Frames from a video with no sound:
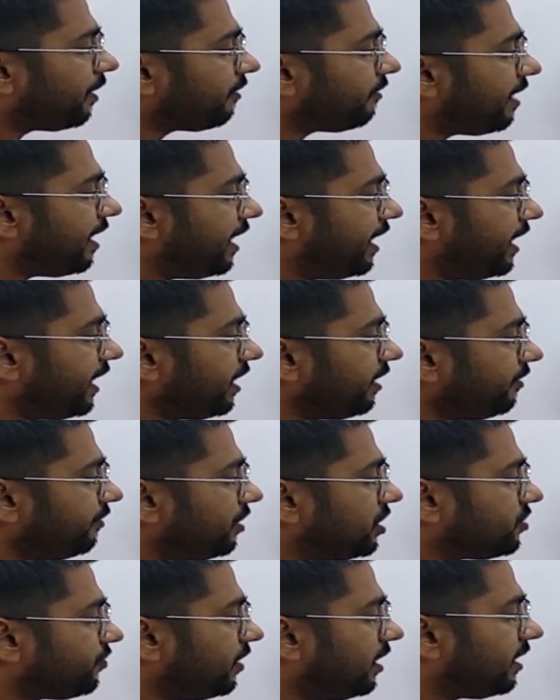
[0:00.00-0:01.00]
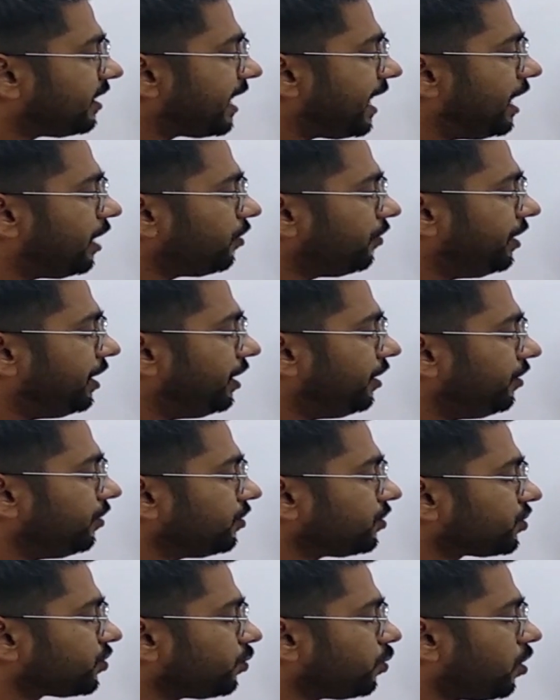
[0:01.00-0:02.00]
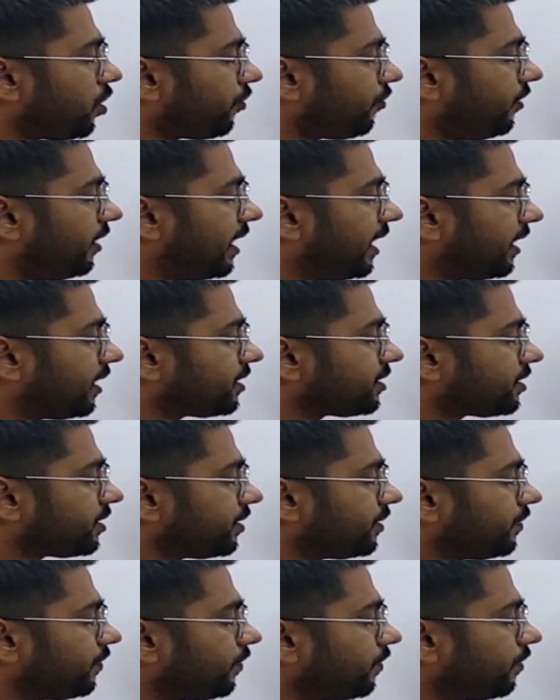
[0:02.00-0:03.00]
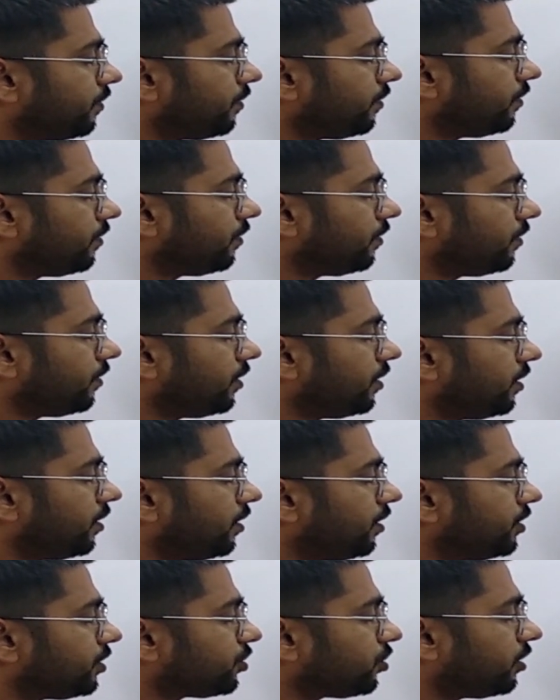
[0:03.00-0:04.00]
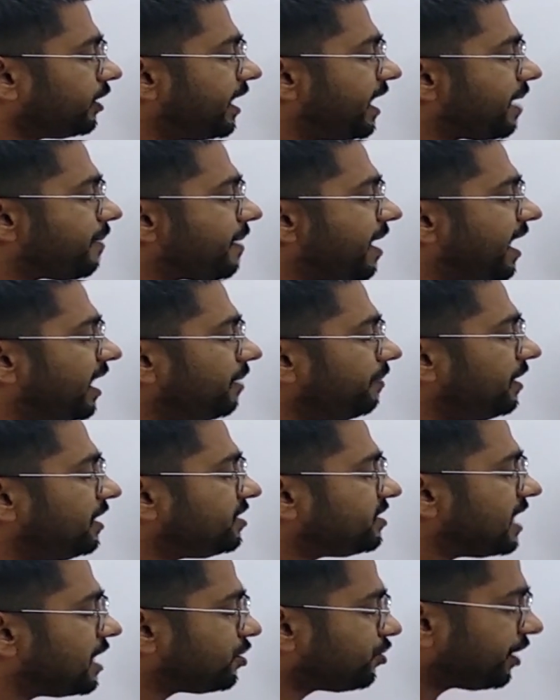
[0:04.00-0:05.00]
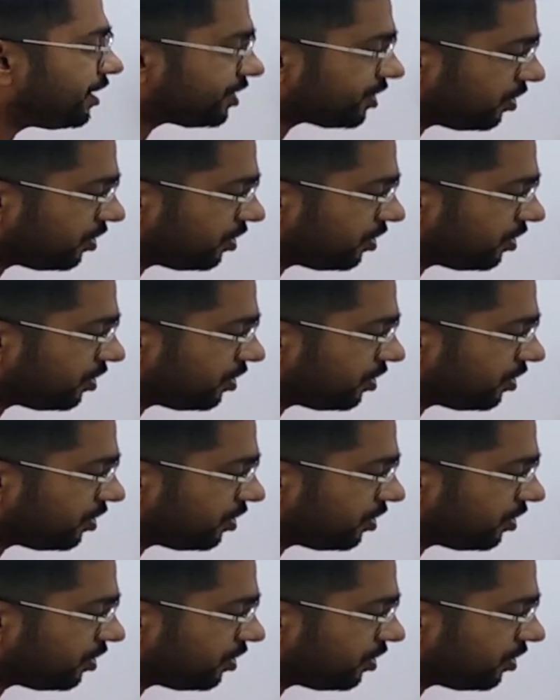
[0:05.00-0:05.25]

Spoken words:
winding, which will try to induce more flux. So there might be saturation